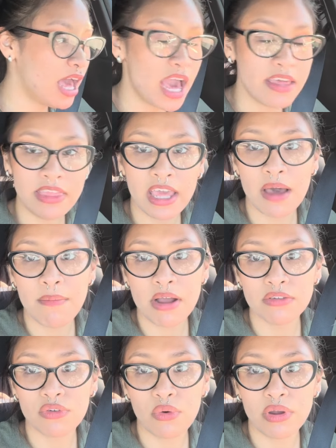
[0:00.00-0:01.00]
I think I'm
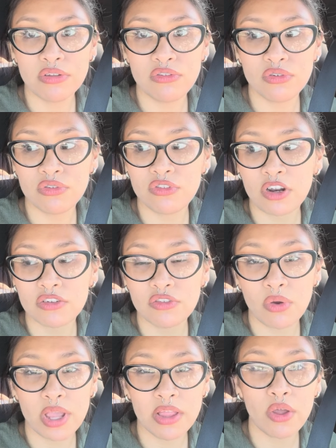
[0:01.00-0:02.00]
also going to start
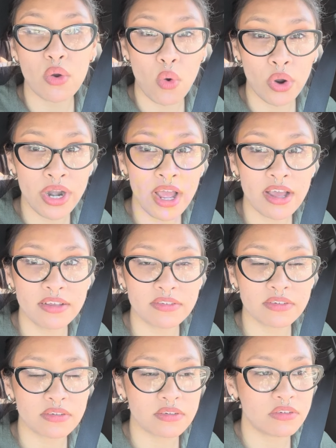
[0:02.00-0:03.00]
soaking the corn
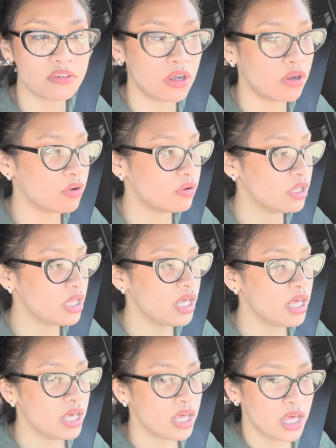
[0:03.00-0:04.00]
husks. So
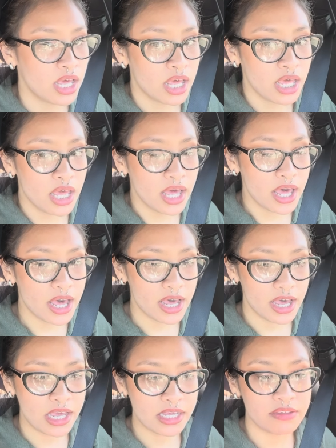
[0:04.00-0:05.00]

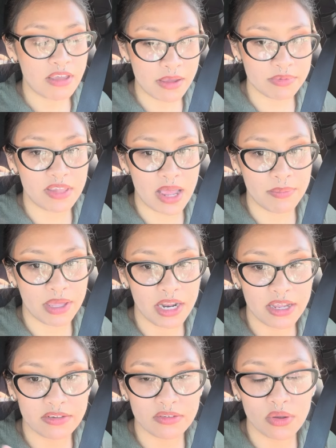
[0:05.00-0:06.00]
timestamp, it is